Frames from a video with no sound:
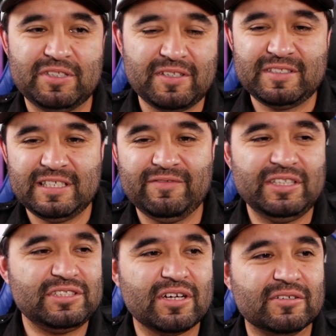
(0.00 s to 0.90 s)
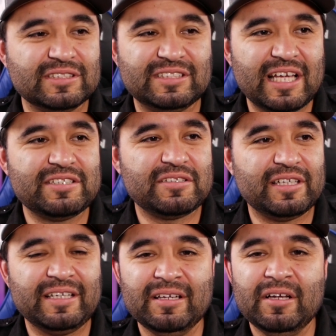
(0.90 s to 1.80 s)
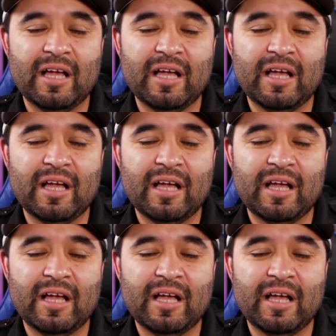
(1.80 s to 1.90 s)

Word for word: to the T V shows, essentially.